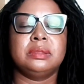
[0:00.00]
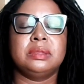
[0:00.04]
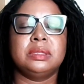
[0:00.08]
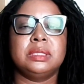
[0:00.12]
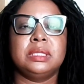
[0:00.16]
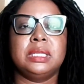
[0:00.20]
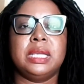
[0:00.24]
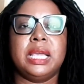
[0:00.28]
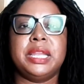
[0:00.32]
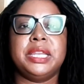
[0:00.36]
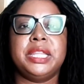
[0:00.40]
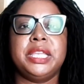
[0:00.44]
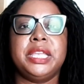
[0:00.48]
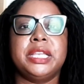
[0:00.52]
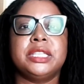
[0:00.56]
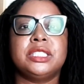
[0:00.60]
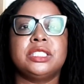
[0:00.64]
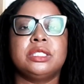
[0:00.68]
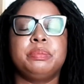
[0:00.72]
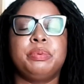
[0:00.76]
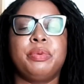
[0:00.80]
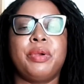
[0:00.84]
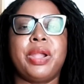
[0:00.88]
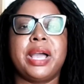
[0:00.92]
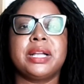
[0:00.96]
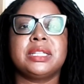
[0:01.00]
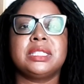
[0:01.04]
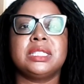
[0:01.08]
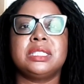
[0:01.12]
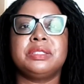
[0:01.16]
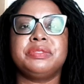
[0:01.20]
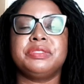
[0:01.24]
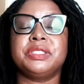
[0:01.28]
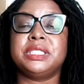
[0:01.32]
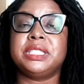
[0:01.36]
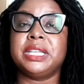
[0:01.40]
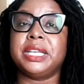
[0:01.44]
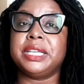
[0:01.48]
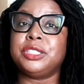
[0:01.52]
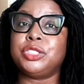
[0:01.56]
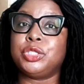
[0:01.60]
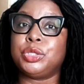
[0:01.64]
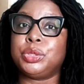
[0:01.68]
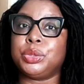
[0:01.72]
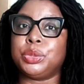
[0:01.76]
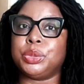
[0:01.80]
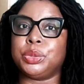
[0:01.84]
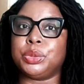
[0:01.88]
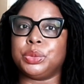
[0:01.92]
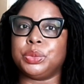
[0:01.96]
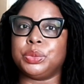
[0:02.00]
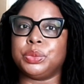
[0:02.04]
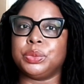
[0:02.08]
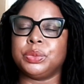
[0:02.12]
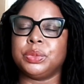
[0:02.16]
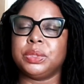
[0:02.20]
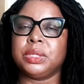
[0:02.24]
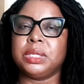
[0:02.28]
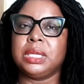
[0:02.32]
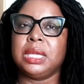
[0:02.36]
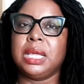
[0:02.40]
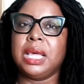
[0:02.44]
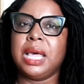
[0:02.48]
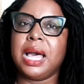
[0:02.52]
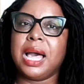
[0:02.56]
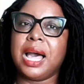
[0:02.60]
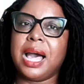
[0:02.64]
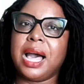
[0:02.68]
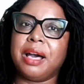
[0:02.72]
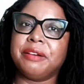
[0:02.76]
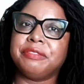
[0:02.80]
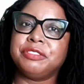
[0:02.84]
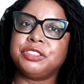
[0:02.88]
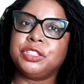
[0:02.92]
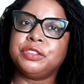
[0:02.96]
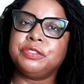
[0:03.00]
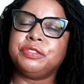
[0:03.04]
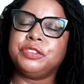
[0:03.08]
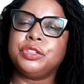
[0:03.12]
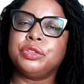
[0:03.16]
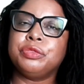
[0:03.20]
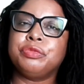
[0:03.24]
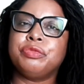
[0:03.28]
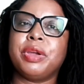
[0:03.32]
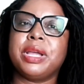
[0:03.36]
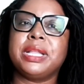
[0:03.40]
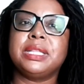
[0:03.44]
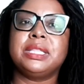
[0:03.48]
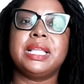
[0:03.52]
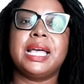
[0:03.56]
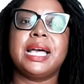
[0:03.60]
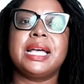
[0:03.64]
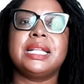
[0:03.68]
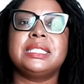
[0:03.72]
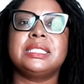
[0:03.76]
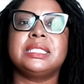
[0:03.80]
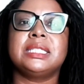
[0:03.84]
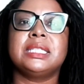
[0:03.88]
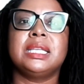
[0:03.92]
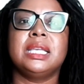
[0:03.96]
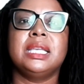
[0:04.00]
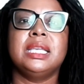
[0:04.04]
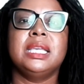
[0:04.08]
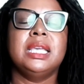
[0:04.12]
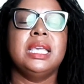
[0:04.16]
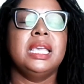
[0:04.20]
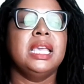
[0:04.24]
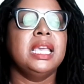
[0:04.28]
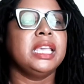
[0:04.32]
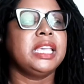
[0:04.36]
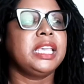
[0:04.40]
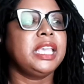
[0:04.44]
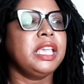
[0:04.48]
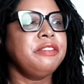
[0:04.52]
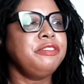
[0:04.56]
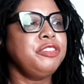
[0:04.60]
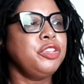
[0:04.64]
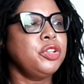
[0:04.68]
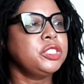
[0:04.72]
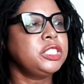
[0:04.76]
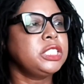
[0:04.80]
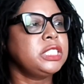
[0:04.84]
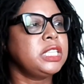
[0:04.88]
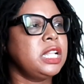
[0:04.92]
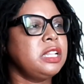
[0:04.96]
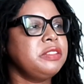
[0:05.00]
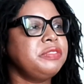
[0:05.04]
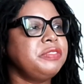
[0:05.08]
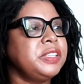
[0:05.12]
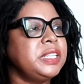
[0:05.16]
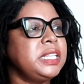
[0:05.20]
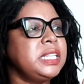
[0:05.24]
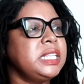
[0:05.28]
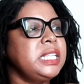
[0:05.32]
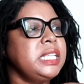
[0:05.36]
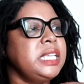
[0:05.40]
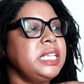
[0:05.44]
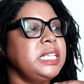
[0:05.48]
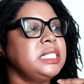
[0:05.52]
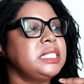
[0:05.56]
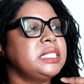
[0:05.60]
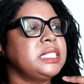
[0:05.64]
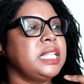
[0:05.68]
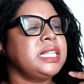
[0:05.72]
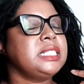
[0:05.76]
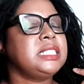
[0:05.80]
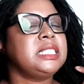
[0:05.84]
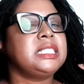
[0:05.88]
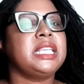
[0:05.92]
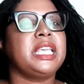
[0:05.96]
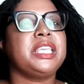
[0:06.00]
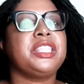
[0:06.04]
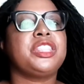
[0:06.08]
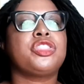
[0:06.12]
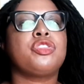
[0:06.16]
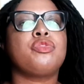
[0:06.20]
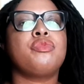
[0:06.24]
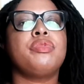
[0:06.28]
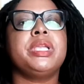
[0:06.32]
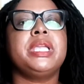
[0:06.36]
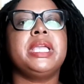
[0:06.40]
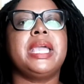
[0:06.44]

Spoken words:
And here's the practice for day 2. After you've read that, give yourself at least, let's say, 3